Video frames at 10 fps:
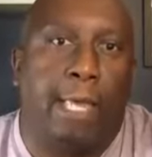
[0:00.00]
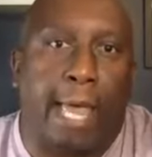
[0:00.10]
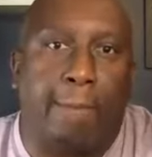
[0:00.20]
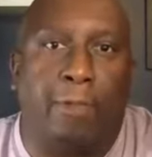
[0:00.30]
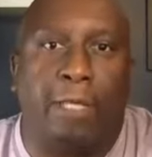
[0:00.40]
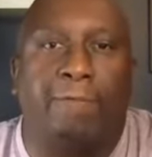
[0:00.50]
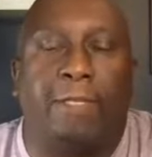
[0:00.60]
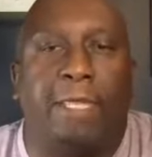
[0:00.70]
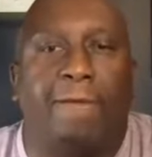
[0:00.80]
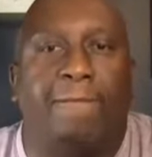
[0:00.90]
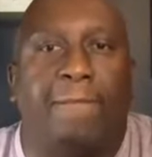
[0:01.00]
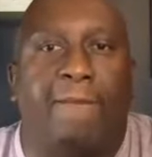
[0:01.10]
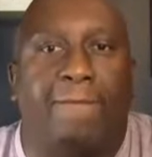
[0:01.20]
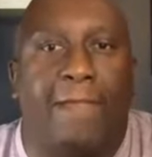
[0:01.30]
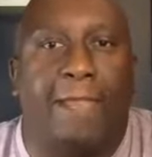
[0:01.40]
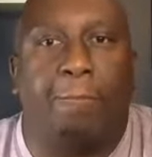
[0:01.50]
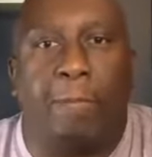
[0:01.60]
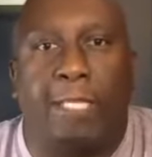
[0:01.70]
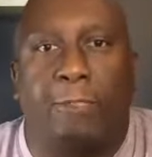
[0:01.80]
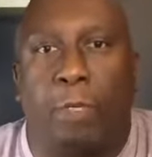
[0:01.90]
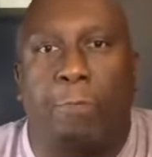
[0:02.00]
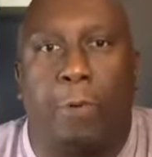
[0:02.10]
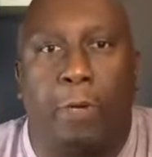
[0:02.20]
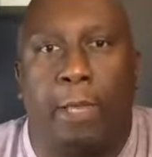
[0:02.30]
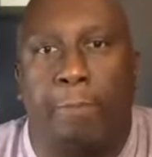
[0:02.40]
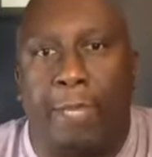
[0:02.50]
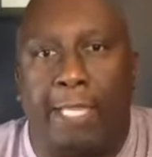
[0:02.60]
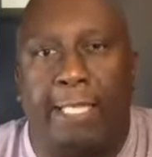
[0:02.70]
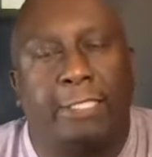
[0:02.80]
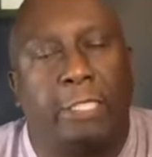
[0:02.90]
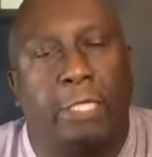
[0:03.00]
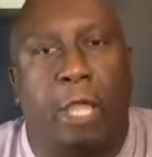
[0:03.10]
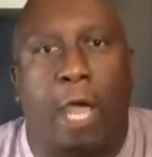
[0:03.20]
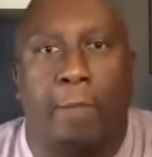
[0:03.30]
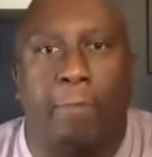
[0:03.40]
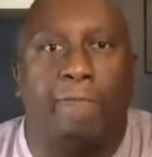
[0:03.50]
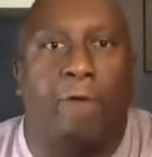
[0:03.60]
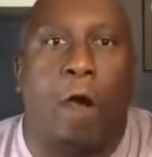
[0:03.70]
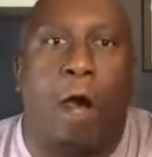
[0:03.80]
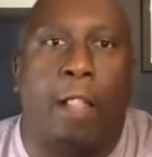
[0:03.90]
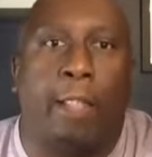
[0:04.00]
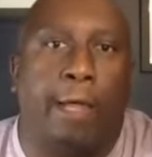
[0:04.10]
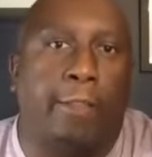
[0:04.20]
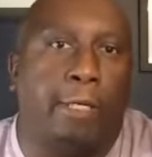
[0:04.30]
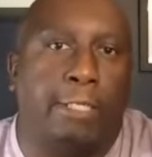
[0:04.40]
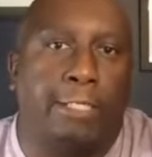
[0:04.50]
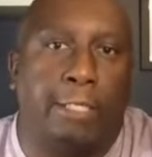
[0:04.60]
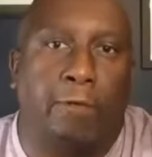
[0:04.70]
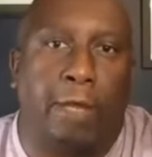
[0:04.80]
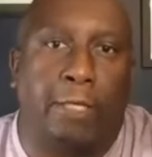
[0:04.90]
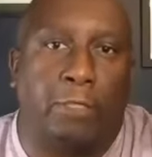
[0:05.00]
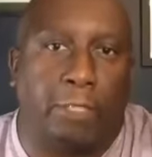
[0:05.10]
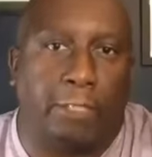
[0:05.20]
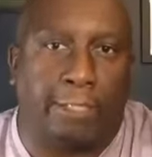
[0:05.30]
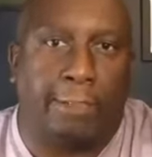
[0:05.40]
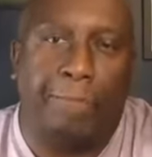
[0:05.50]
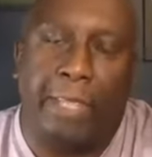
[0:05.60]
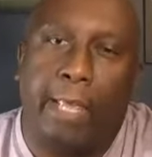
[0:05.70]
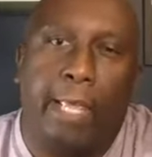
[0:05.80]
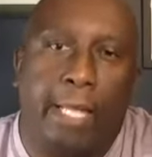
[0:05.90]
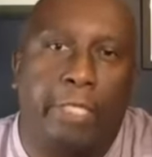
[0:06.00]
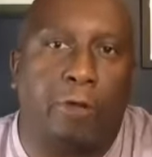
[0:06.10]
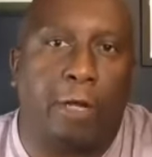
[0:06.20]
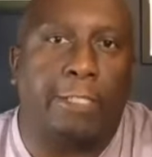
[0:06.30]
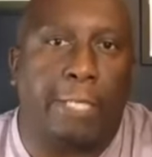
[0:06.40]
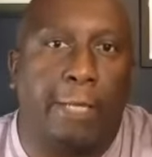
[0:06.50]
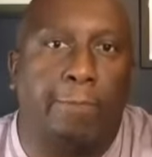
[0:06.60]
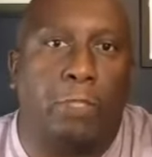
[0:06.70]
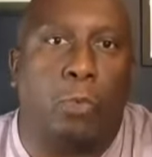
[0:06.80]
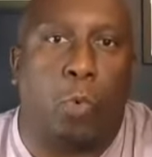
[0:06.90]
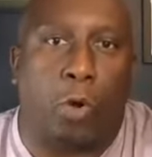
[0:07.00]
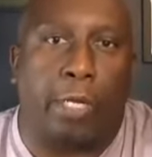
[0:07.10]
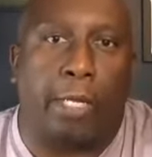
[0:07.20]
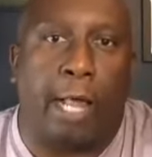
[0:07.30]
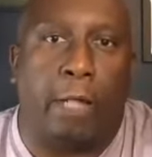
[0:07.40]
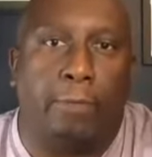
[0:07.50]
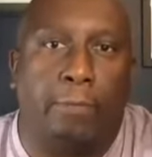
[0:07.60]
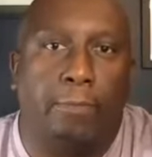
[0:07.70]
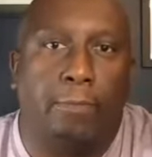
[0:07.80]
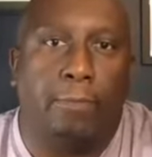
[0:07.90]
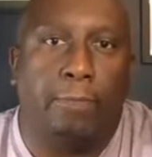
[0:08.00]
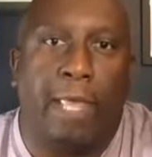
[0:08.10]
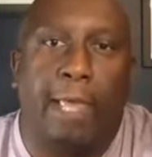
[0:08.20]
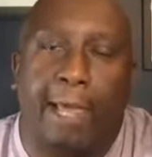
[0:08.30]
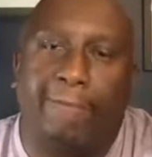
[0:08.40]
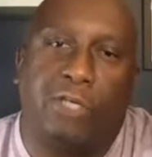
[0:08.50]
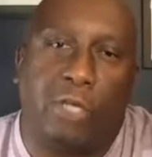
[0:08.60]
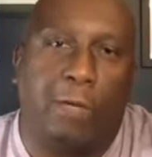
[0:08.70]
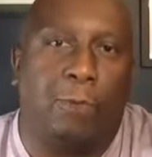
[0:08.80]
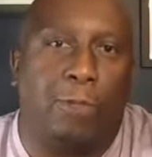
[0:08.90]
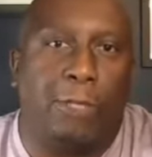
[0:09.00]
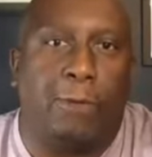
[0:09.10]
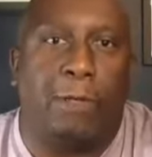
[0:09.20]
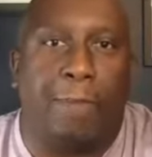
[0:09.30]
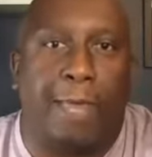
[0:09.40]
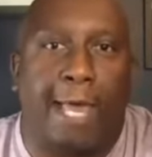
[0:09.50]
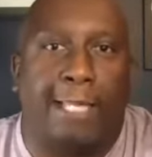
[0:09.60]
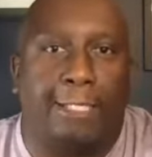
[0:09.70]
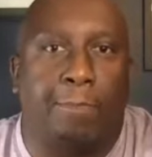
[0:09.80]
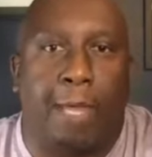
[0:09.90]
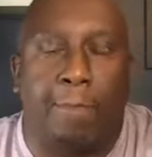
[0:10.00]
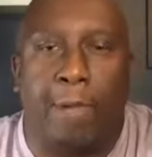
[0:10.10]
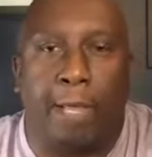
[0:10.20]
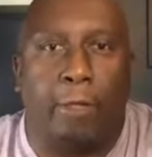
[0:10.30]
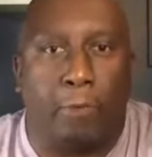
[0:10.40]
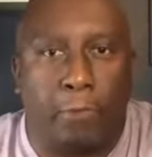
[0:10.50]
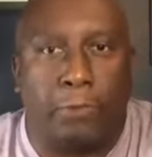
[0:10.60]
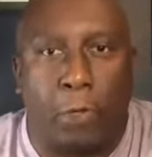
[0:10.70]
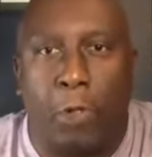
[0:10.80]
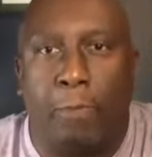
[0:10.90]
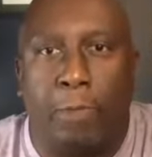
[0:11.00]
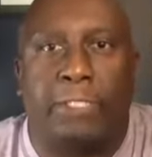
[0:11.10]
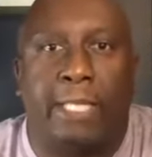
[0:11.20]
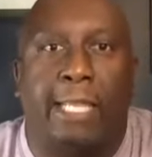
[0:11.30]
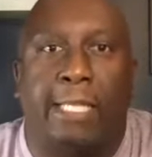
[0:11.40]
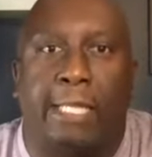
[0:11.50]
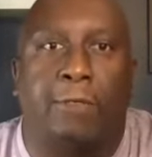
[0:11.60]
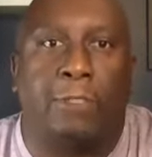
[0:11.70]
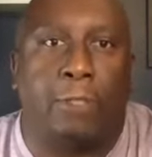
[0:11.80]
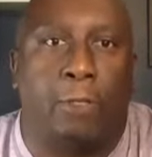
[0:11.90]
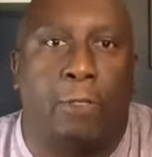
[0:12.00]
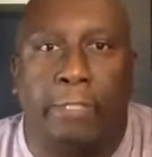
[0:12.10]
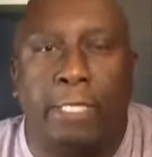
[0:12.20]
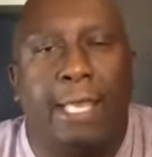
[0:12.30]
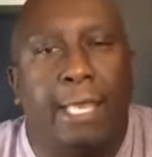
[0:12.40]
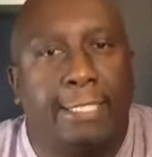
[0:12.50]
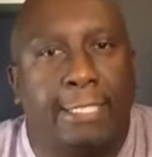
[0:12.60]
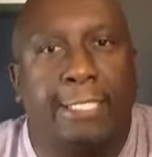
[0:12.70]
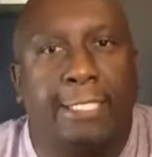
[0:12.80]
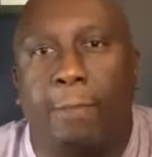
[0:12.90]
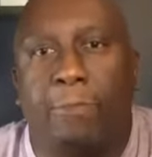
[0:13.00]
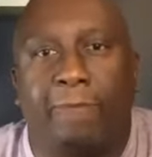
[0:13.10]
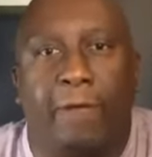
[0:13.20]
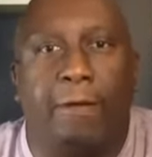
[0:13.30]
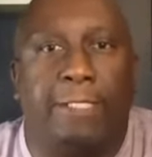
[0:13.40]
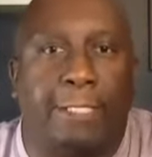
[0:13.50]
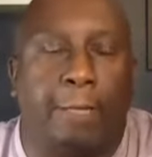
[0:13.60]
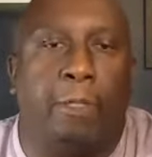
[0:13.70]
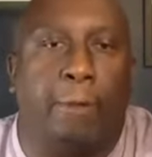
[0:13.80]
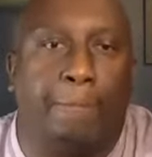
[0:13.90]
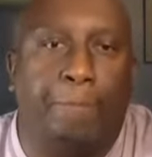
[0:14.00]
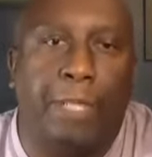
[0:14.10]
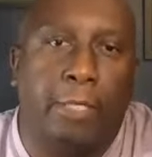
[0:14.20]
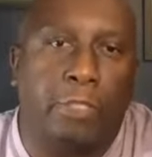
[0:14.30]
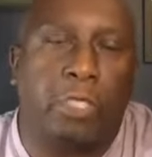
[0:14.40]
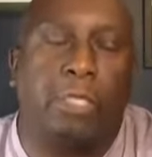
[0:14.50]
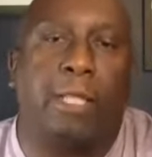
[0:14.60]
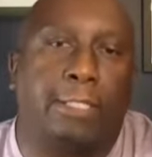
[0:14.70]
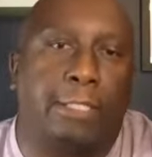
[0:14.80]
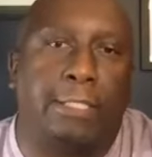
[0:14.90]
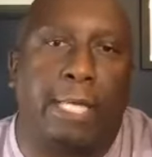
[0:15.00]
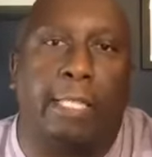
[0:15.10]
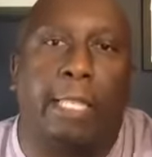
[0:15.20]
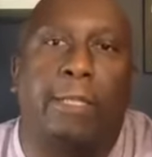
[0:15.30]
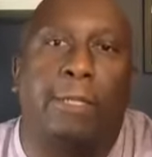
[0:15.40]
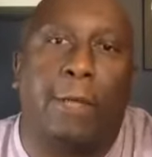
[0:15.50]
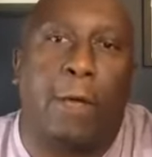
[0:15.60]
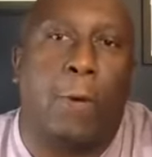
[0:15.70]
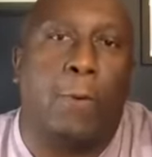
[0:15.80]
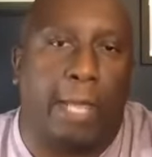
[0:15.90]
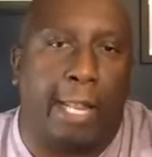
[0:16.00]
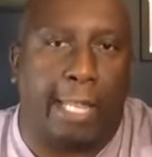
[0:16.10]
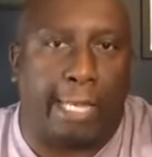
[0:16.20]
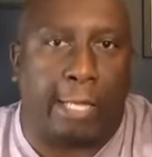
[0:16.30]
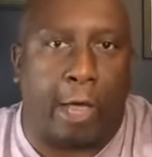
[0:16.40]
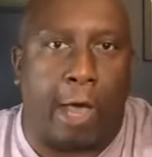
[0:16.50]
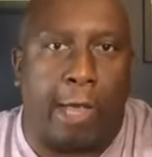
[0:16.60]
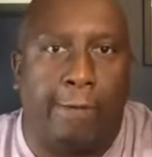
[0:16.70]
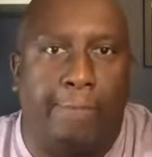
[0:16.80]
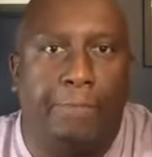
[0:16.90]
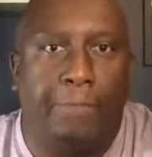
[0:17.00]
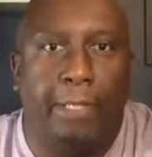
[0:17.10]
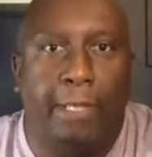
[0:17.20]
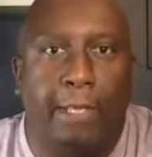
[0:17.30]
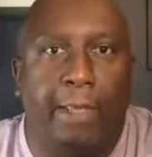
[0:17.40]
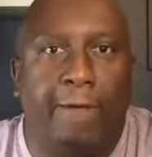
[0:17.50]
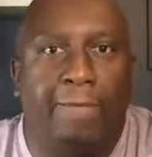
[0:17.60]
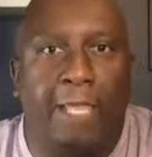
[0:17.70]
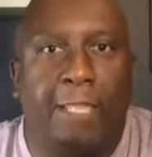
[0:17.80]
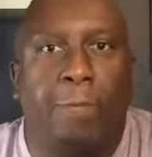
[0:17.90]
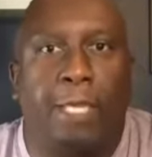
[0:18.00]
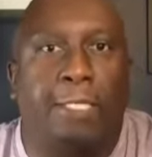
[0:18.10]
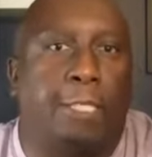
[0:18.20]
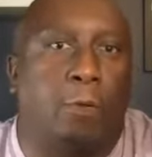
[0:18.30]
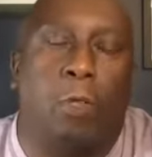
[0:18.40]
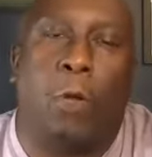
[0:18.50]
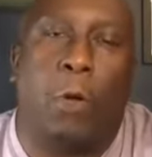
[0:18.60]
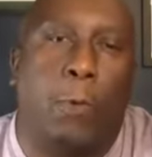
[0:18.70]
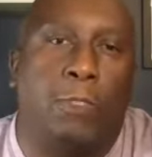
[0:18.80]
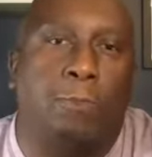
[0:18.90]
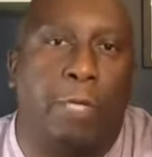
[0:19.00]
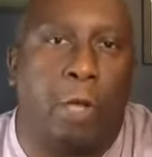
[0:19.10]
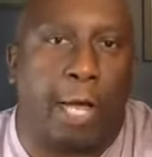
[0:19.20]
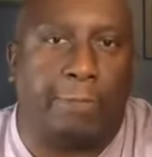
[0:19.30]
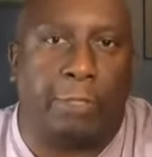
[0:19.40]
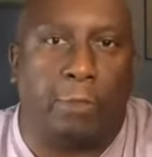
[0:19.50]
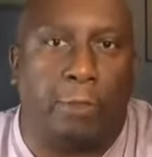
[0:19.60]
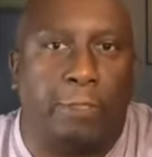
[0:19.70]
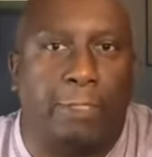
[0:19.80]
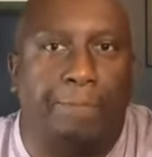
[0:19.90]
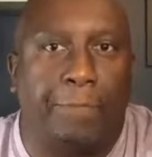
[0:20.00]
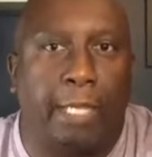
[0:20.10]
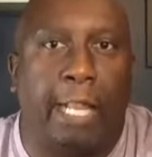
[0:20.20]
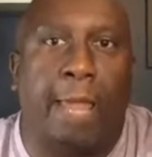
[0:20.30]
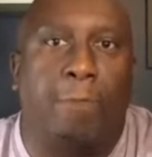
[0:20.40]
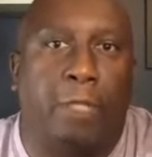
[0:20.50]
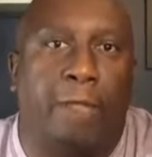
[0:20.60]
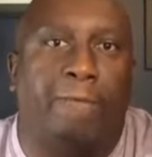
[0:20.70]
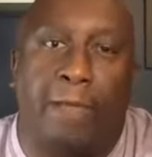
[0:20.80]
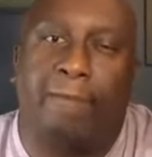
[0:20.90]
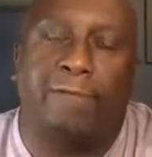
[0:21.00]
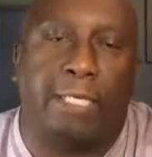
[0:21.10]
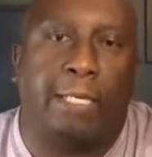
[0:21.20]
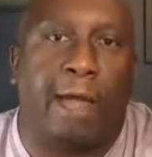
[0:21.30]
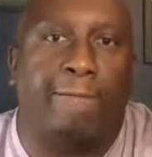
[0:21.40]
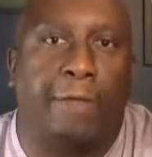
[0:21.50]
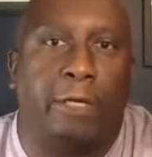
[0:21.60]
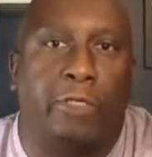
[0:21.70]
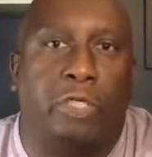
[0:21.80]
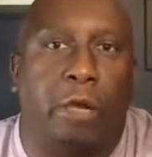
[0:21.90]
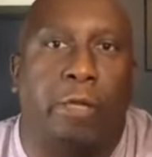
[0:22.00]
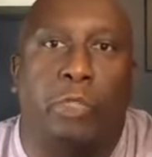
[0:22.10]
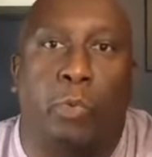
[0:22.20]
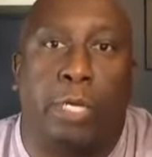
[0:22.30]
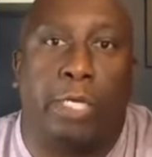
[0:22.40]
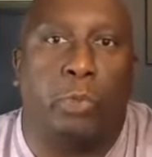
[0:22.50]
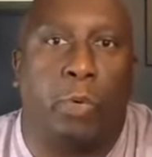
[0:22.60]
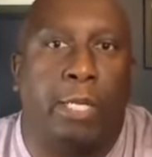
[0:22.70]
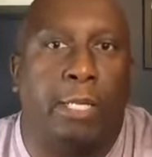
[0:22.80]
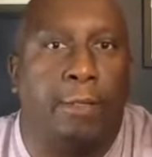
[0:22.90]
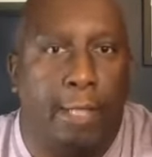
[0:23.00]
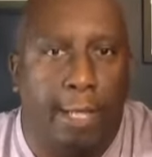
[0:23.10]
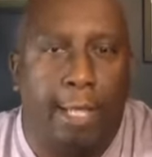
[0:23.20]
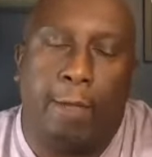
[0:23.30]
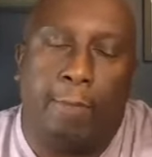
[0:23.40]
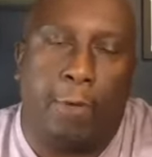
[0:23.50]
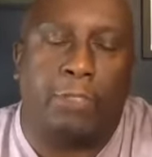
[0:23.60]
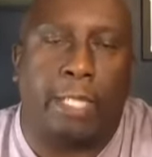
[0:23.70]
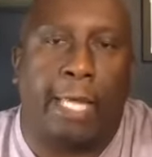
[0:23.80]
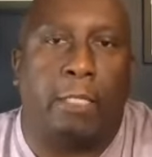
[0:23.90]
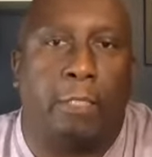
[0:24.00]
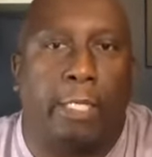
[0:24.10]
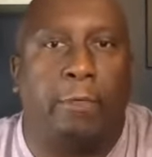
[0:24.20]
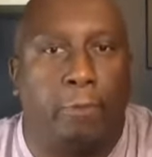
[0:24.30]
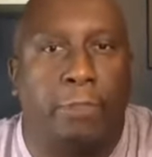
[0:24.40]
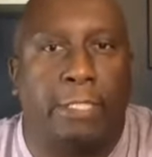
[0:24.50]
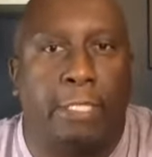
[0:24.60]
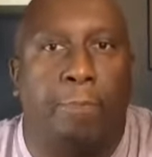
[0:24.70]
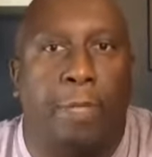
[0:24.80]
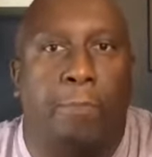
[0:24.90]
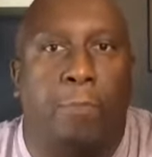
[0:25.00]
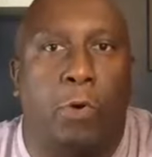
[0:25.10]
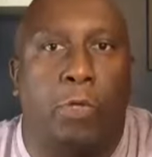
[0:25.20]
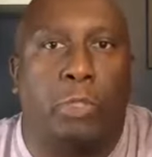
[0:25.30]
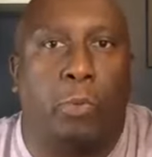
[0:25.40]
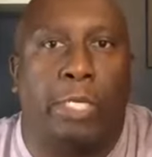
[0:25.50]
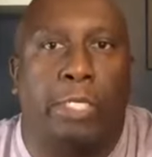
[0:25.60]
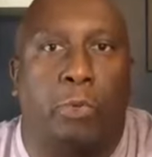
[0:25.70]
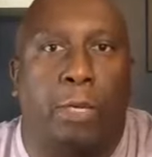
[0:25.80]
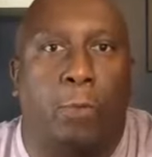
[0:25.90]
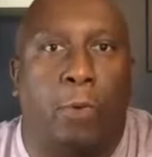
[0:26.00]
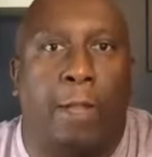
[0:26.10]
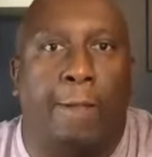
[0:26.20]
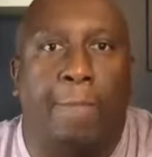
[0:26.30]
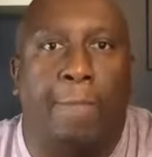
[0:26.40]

I believe to give by faith means we put obedience to God above all other considerations and trust Him to work it out. I've shared with you in the past that my mother, who's almost 90 years old, says something very similar. She likes to say, let go and let God. Faith means there will always be obstacles. And I believe we have seen our fair share in 2020, and most likely we'll see a bit more in 2021.